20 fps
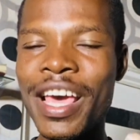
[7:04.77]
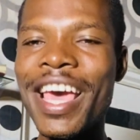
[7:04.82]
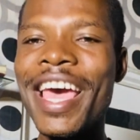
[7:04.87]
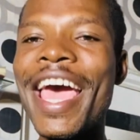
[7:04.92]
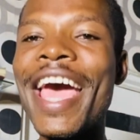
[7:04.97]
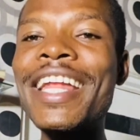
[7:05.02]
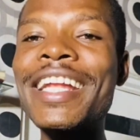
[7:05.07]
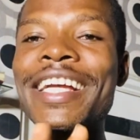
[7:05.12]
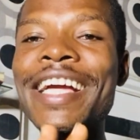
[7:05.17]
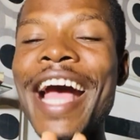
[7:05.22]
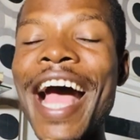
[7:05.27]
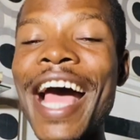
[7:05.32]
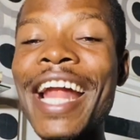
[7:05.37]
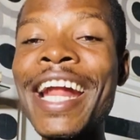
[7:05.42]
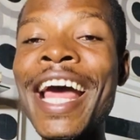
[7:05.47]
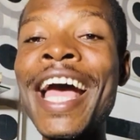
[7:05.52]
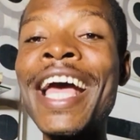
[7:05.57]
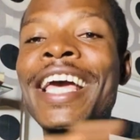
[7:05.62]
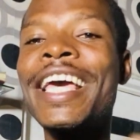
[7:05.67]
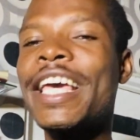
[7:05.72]
And
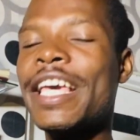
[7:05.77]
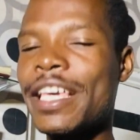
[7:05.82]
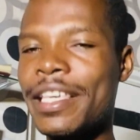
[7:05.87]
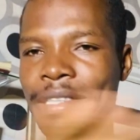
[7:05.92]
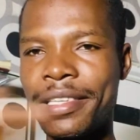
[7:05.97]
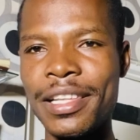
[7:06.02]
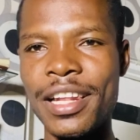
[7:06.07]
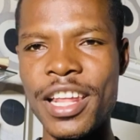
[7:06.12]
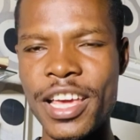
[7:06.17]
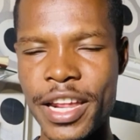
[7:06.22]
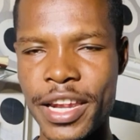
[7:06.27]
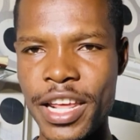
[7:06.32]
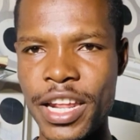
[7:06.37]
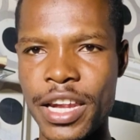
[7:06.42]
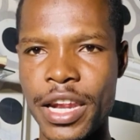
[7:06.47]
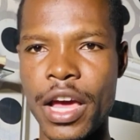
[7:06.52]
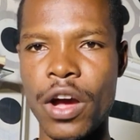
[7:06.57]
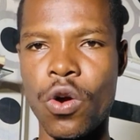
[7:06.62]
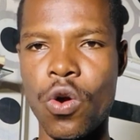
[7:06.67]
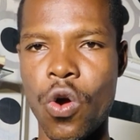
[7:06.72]
Ghana is leading
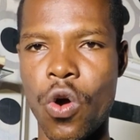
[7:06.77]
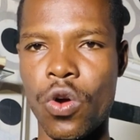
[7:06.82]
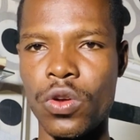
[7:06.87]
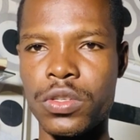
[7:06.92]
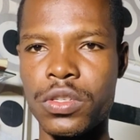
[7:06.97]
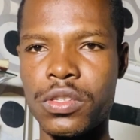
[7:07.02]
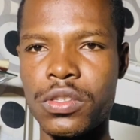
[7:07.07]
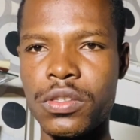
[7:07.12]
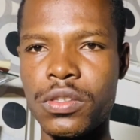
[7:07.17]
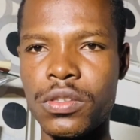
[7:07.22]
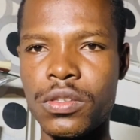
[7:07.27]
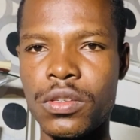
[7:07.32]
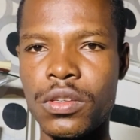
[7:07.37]
the course.